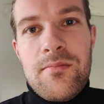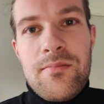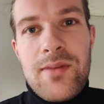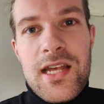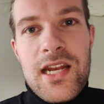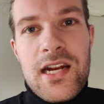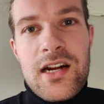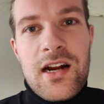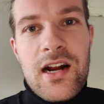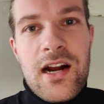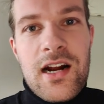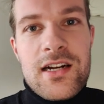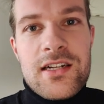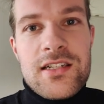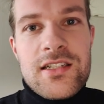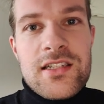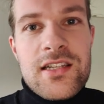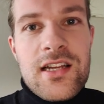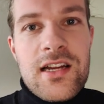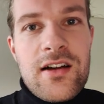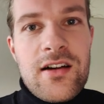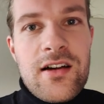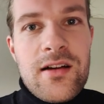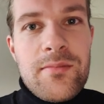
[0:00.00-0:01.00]
better art
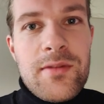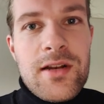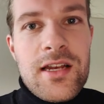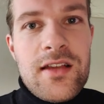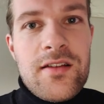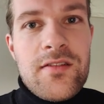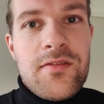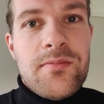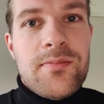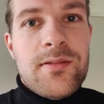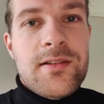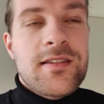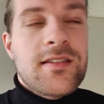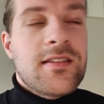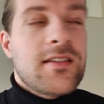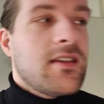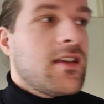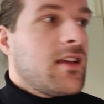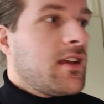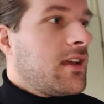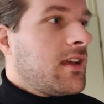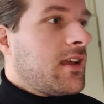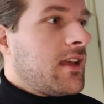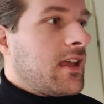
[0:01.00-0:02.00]
style, I believe, but
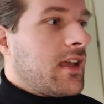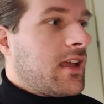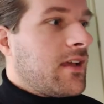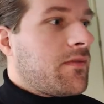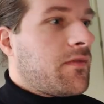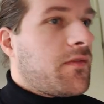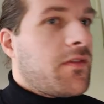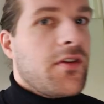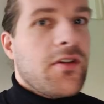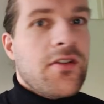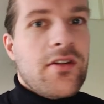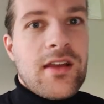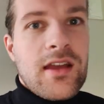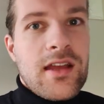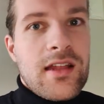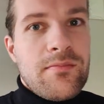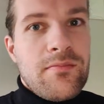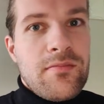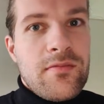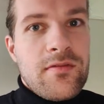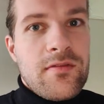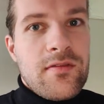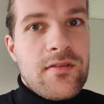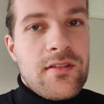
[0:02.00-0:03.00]
if you
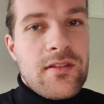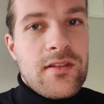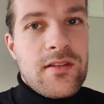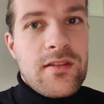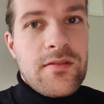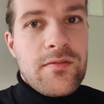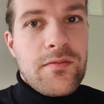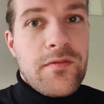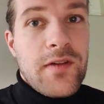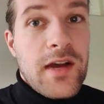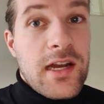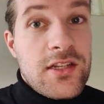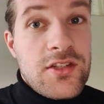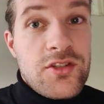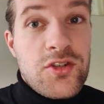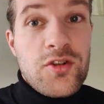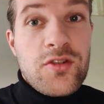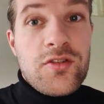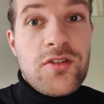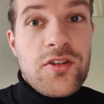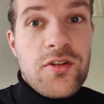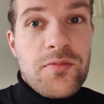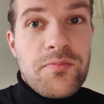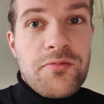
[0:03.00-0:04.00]
can
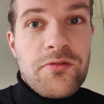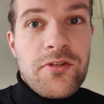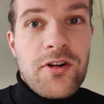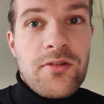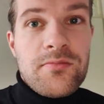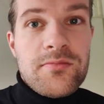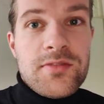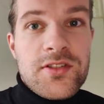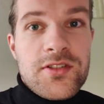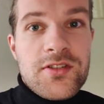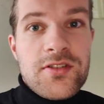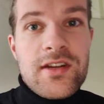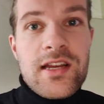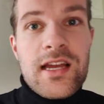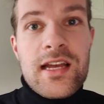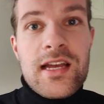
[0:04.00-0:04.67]
fine-tune your prompts, you